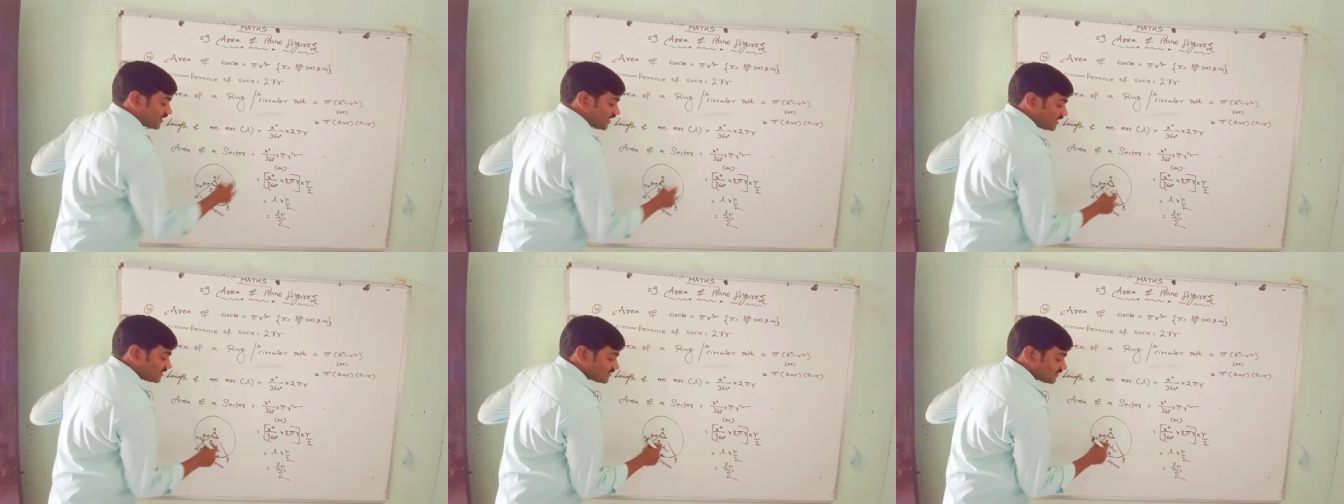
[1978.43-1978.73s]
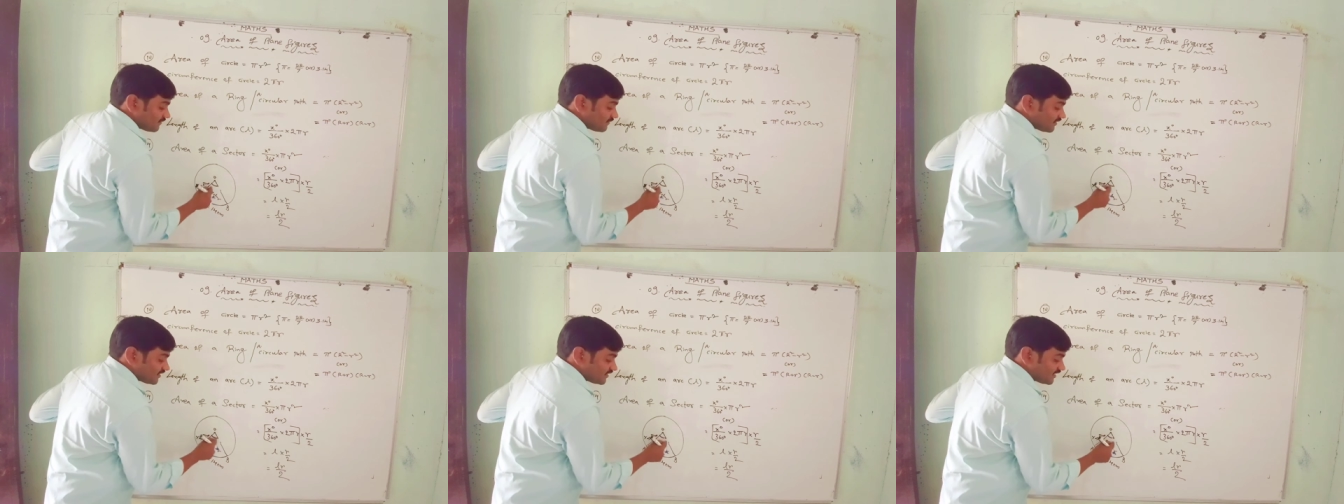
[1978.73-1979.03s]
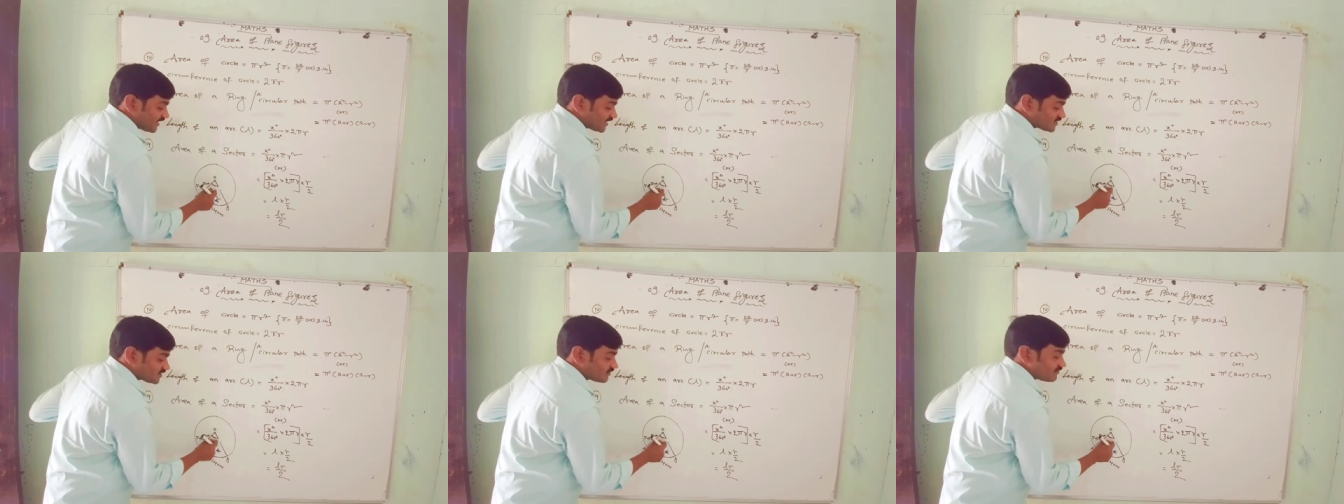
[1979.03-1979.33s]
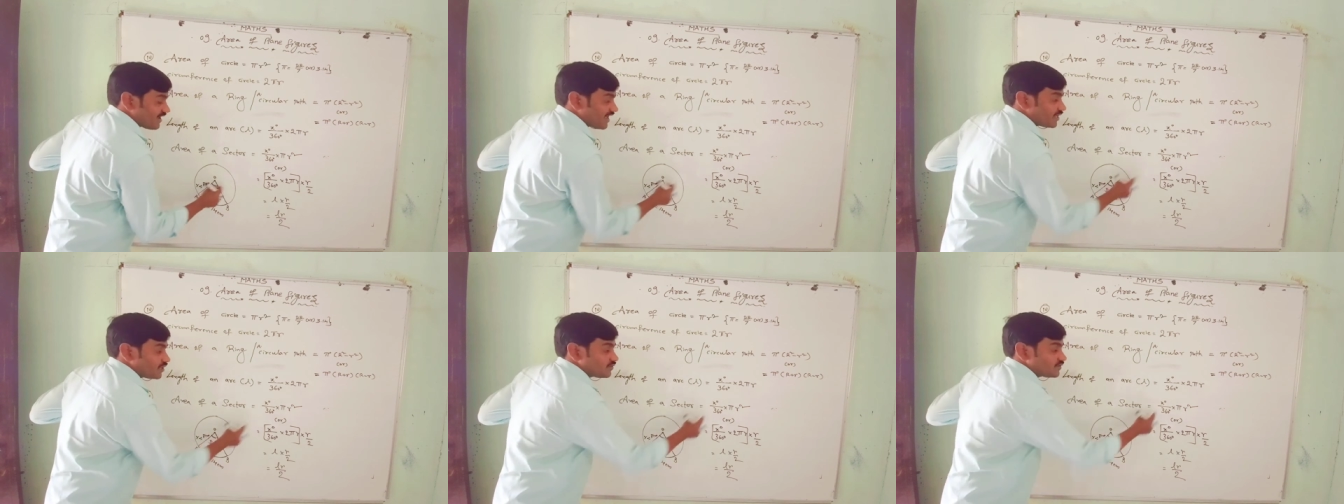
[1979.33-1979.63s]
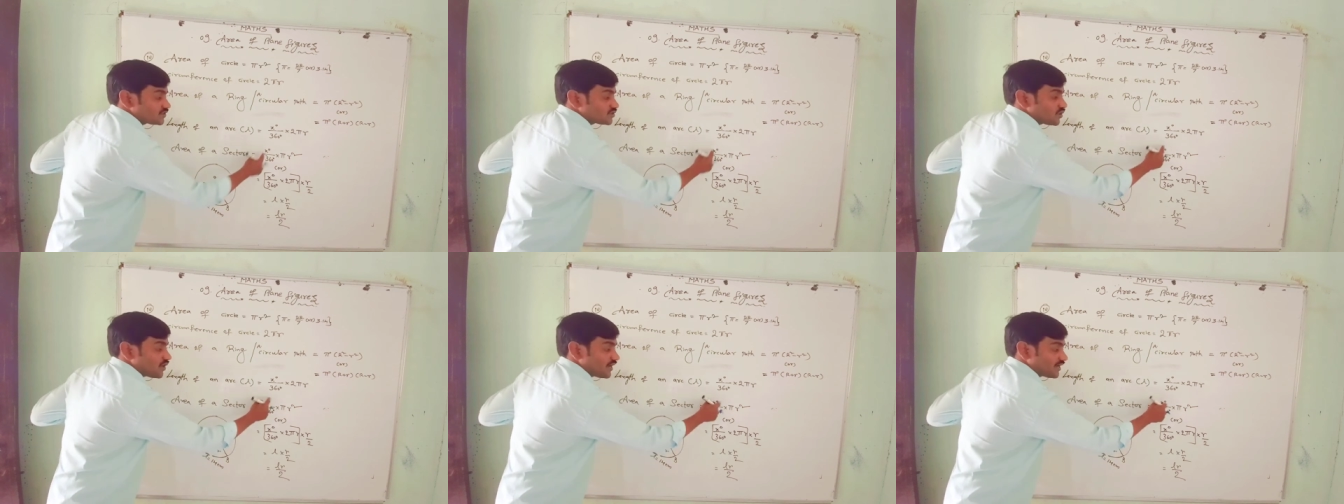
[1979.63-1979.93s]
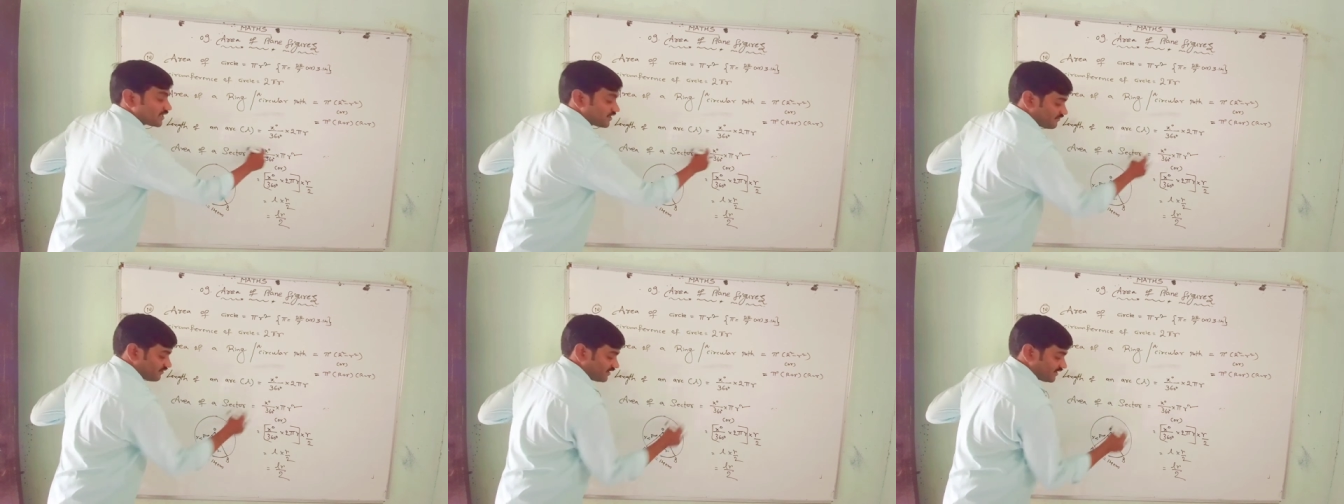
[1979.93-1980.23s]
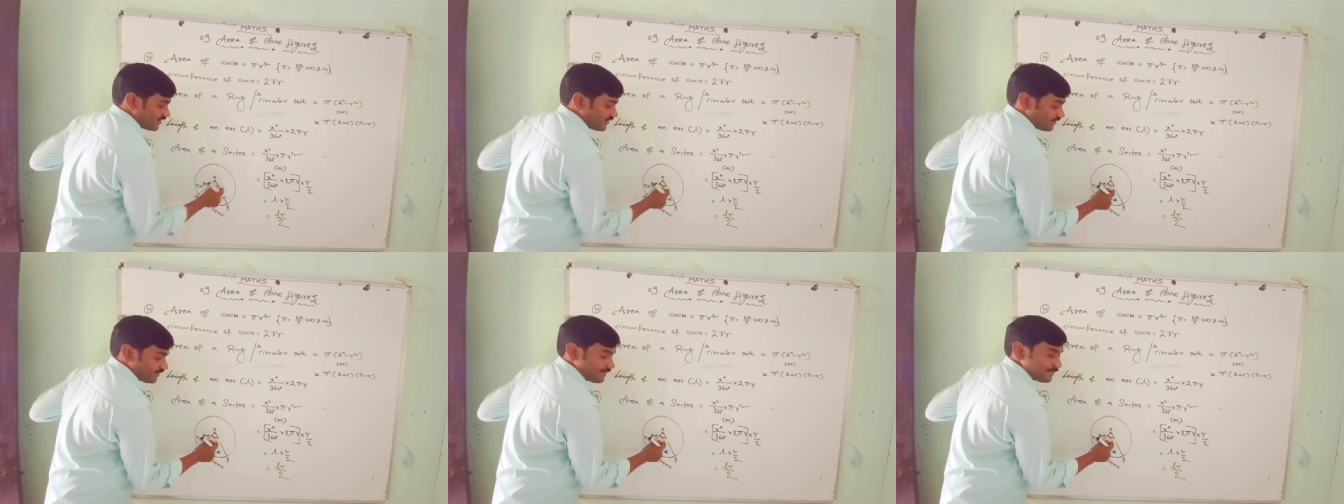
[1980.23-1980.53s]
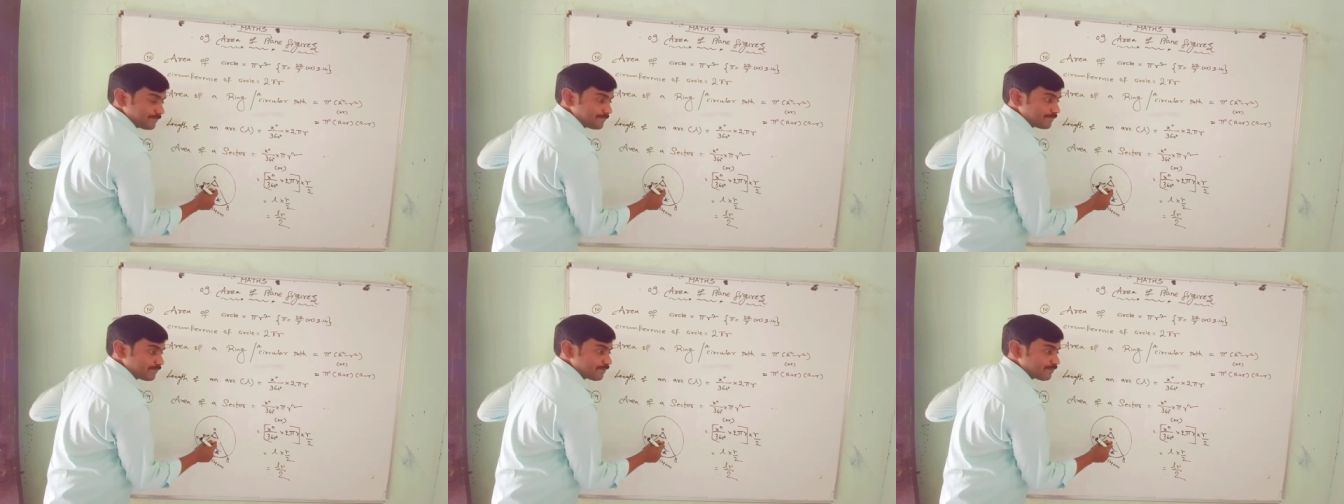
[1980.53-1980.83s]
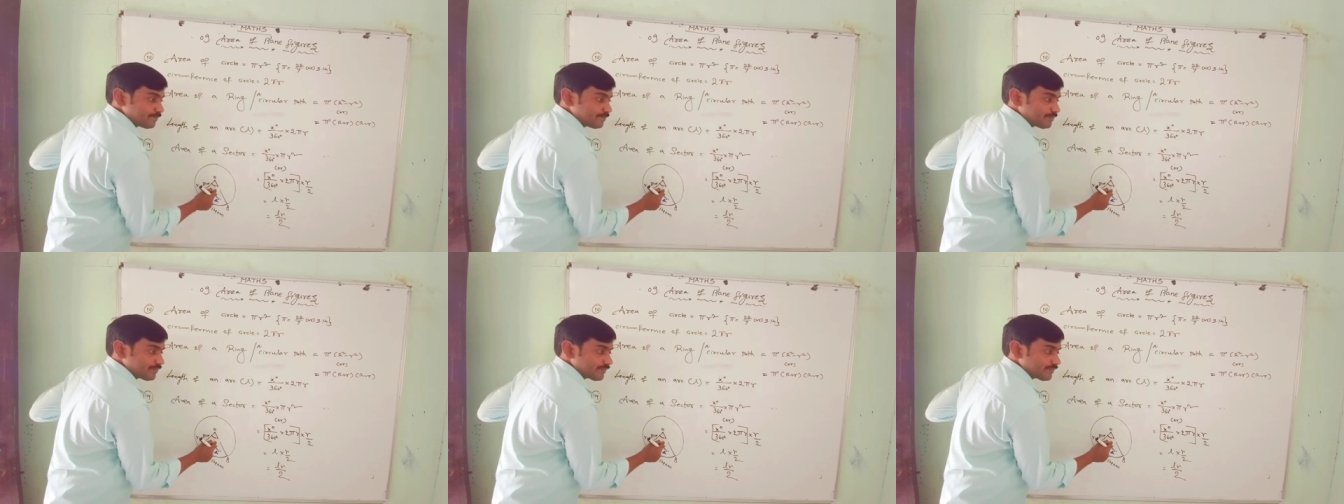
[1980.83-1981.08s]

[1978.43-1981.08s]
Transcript: because x value is not given here.